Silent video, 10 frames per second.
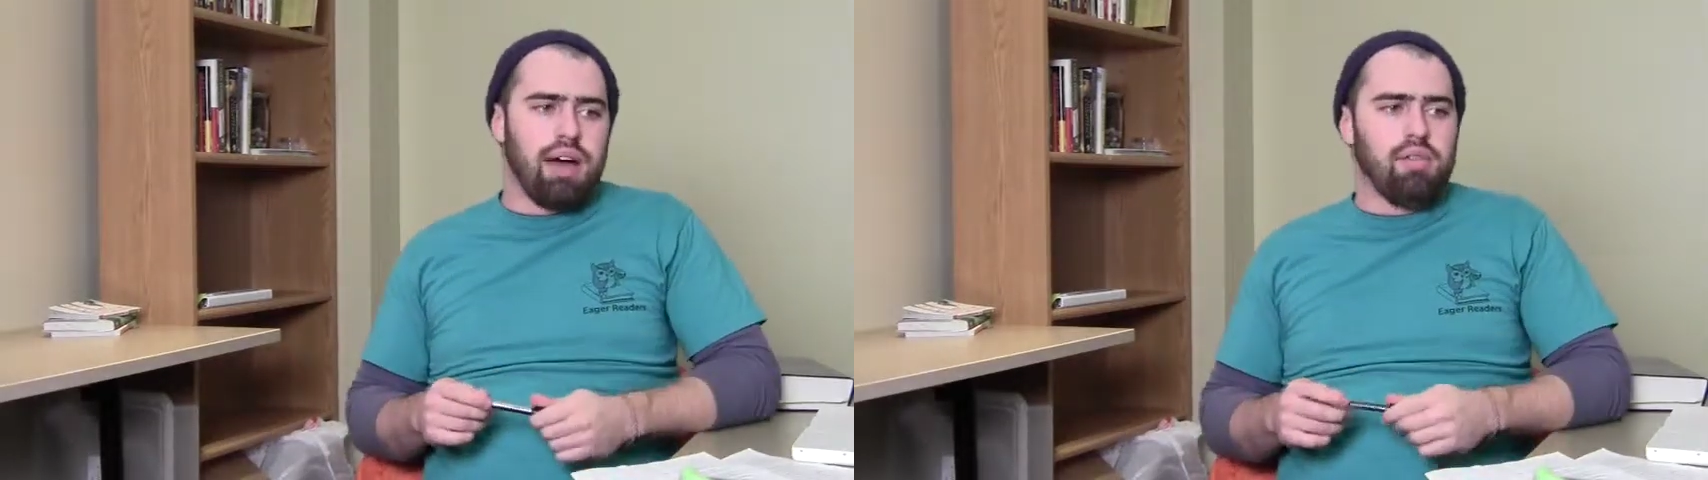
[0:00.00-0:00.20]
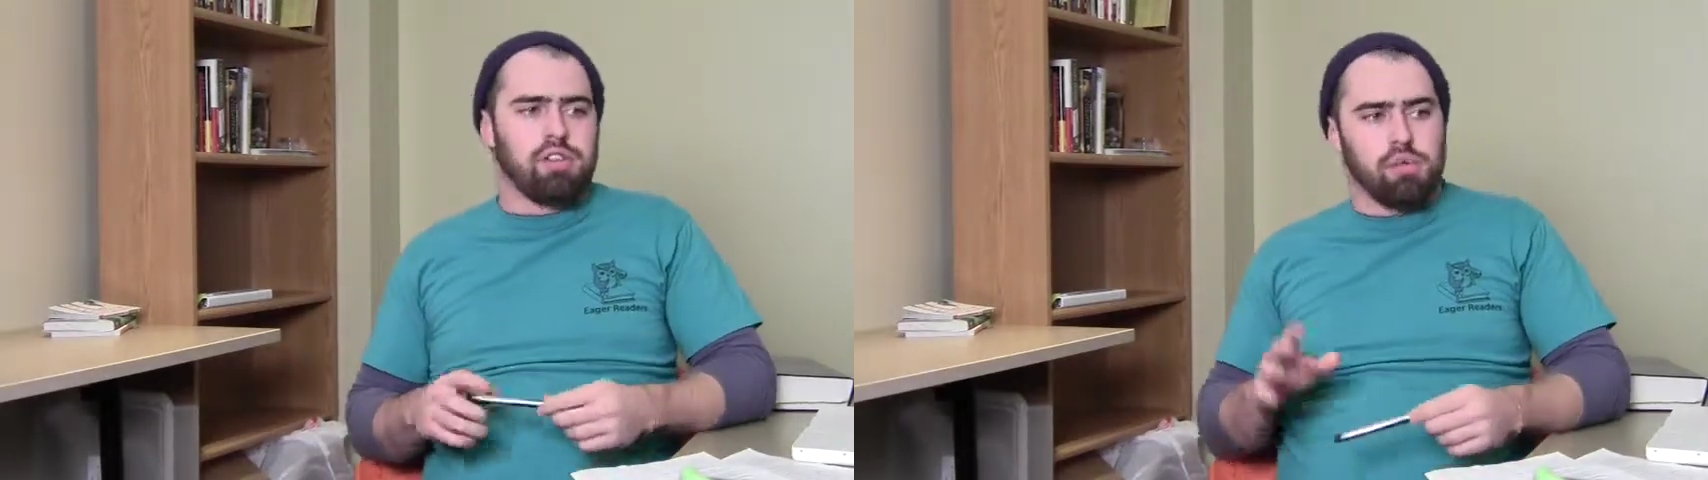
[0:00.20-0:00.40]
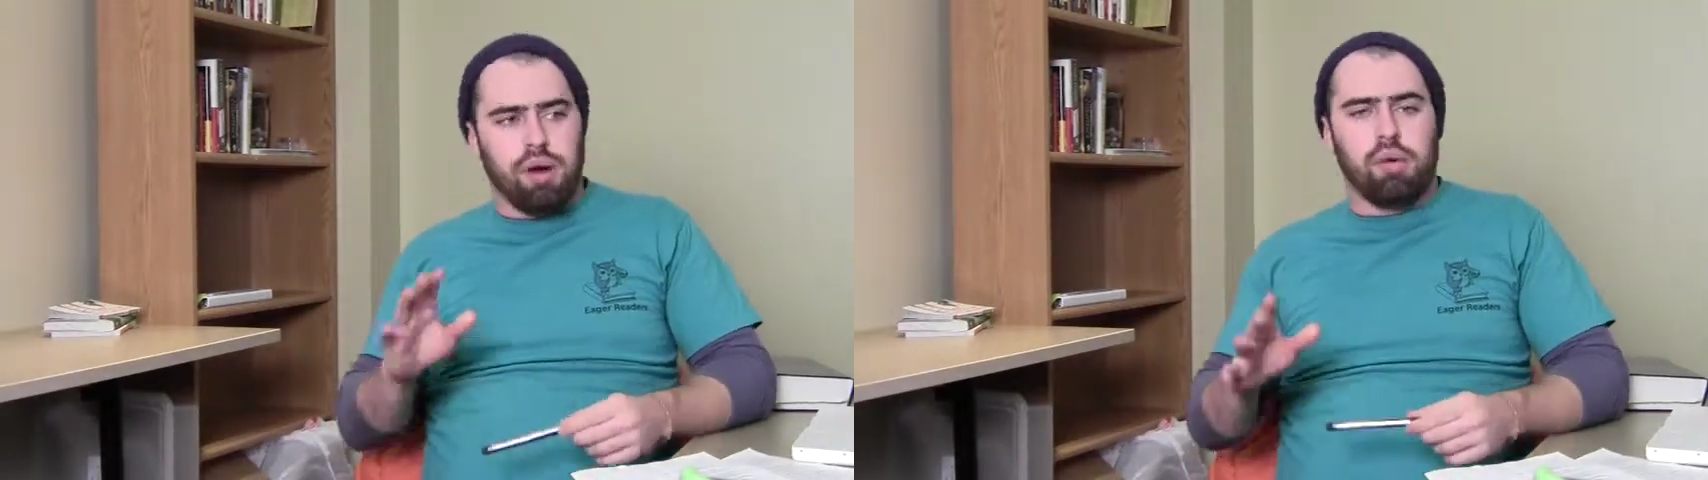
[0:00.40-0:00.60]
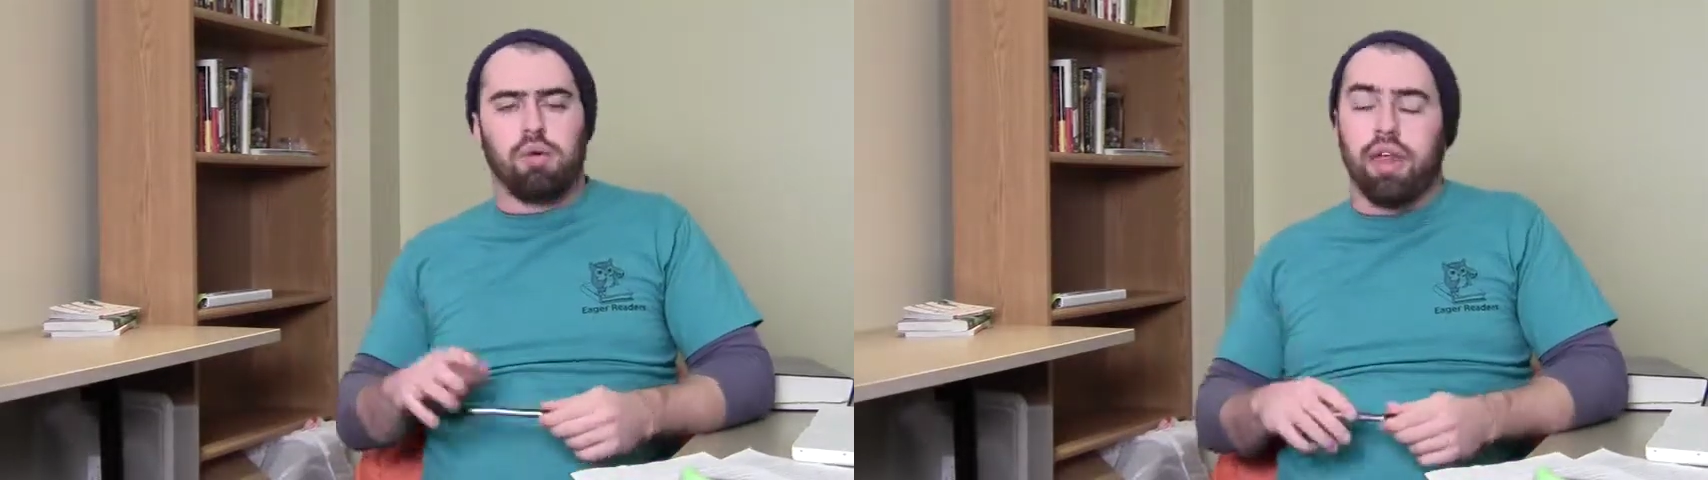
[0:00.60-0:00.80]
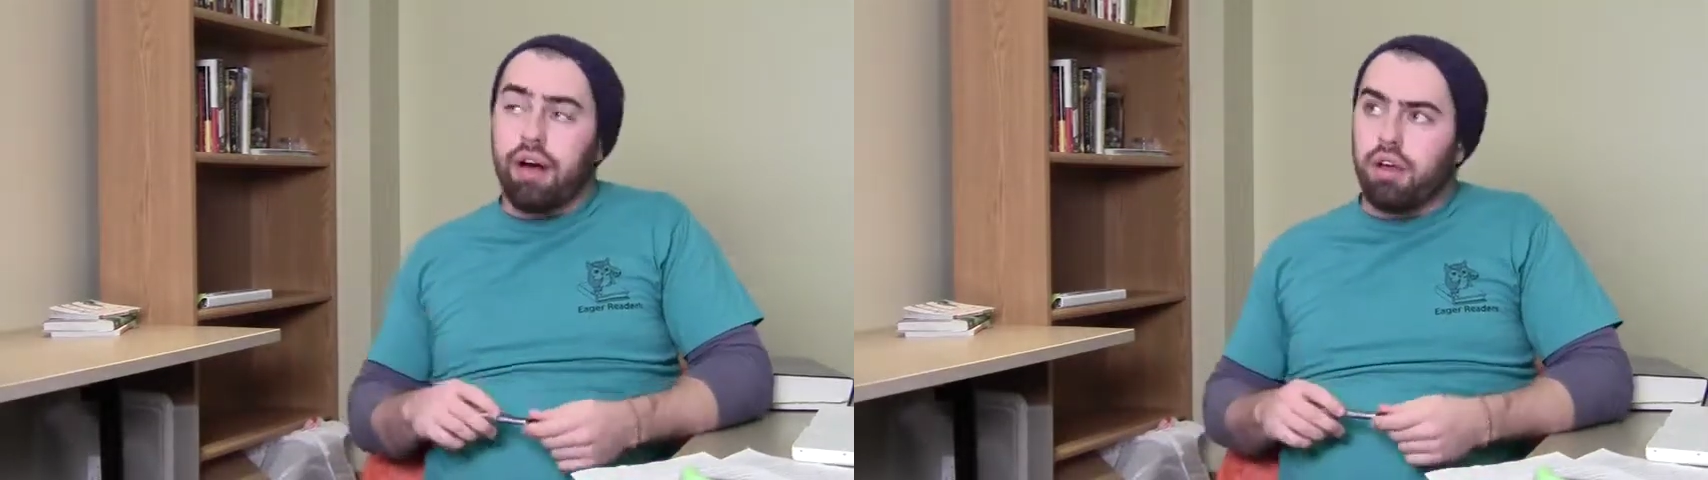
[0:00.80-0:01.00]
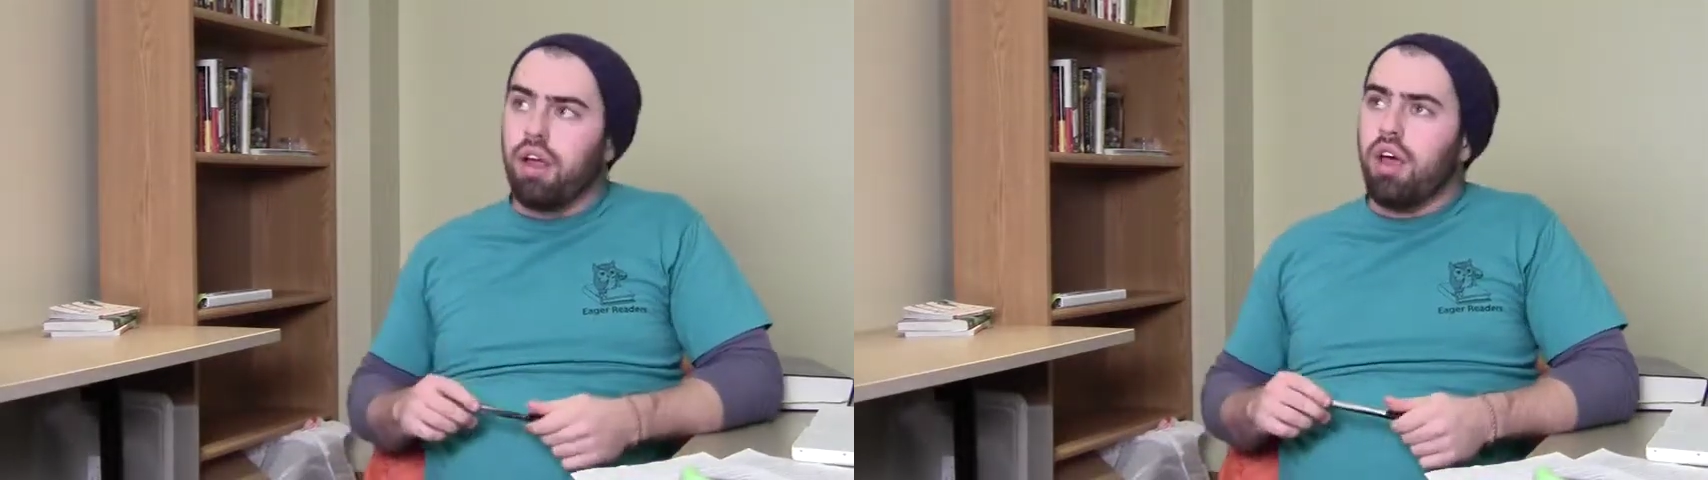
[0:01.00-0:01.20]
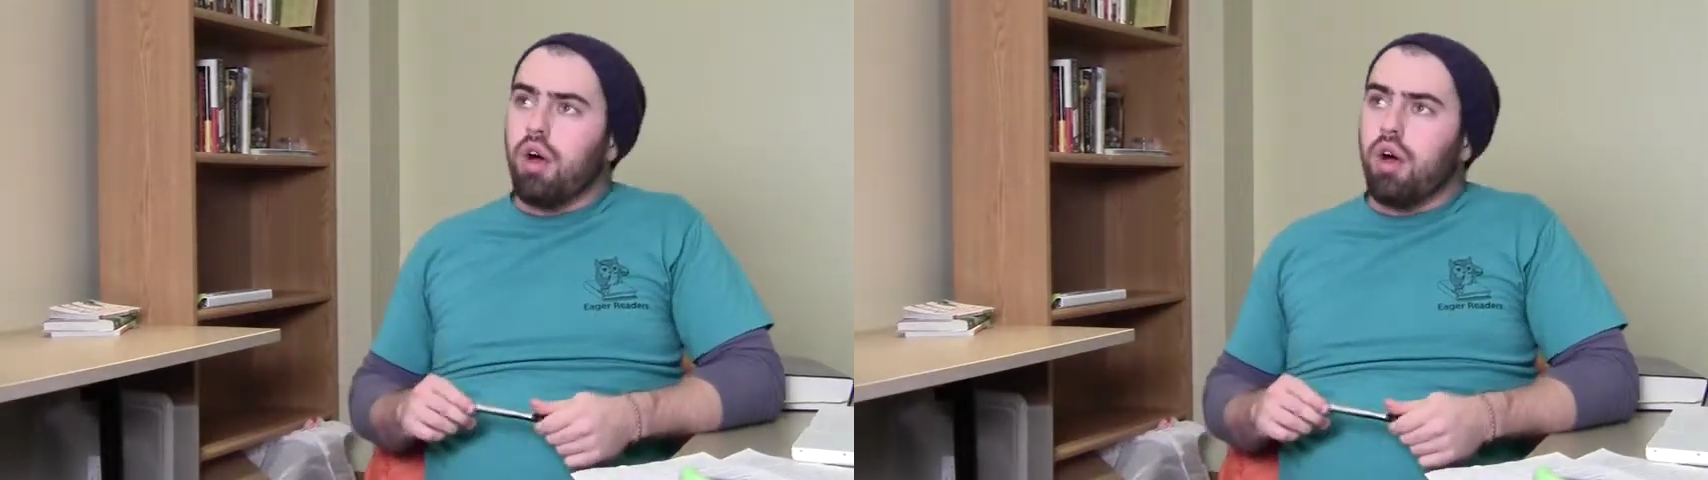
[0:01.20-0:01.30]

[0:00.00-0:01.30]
obviously, probably without